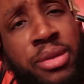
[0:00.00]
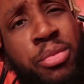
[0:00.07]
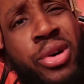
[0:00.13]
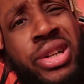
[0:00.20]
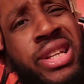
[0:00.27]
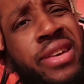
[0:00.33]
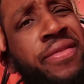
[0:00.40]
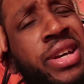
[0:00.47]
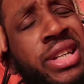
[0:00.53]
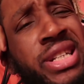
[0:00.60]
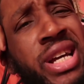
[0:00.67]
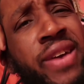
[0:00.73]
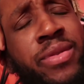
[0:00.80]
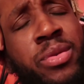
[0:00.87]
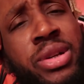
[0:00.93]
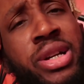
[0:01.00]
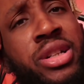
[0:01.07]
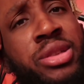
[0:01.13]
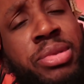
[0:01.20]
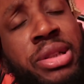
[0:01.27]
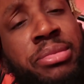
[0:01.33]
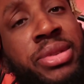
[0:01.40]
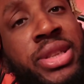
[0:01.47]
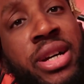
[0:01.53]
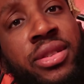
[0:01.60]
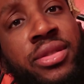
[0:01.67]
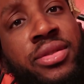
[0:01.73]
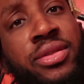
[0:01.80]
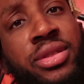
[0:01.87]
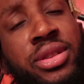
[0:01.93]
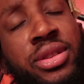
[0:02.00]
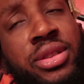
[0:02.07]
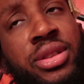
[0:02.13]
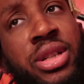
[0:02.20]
point their fingers at everyone else but themselves